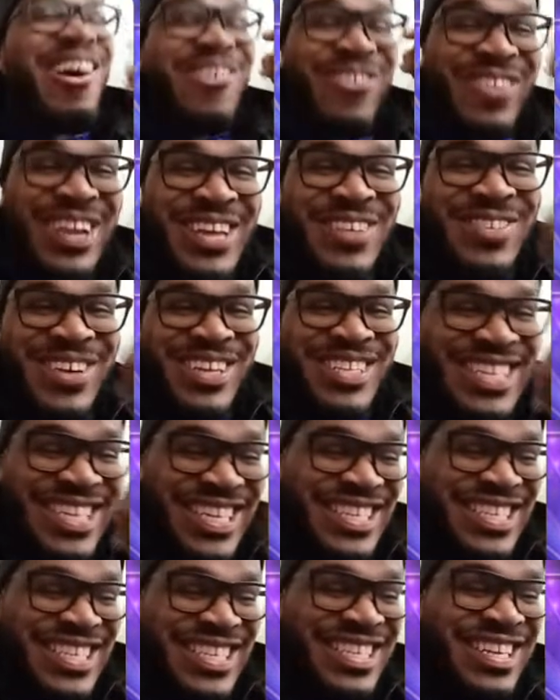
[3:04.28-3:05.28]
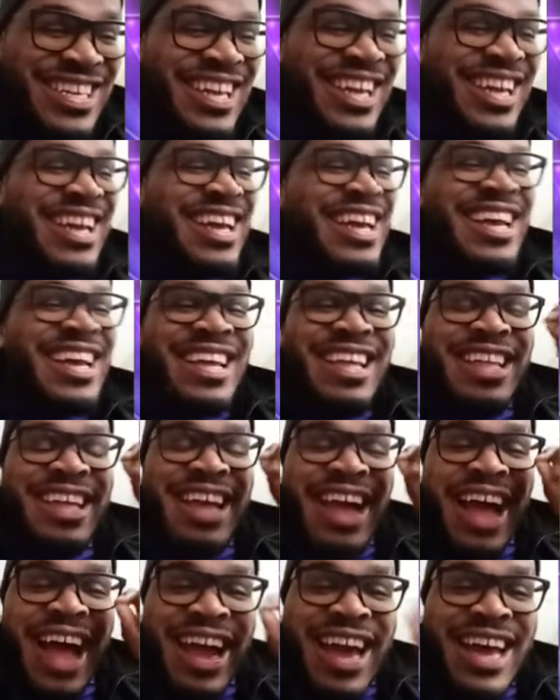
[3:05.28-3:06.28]
I really want to.
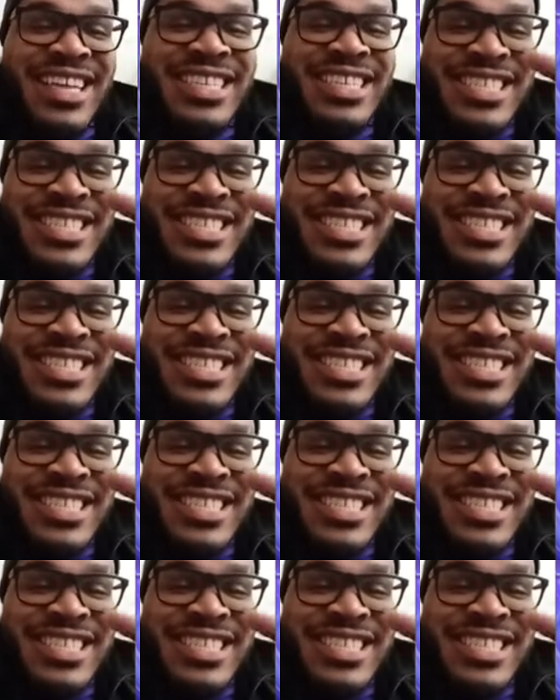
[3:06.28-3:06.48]
I got a